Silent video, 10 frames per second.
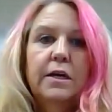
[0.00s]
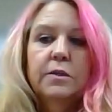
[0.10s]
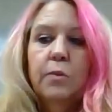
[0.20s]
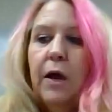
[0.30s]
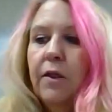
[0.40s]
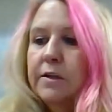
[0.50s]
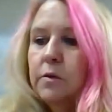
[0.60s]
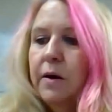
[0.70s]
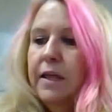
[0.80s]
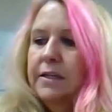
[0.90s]
that area as
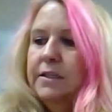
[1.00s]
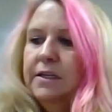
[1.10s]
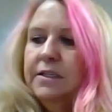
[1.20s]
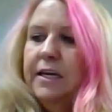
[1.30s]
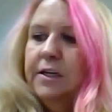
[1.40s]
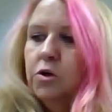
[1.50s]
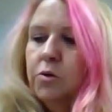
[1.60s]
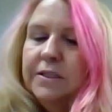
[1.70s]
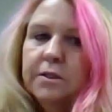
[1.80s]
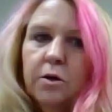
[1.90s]
well. That's why that's an
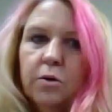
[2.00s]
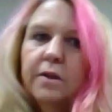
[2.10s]
endangerment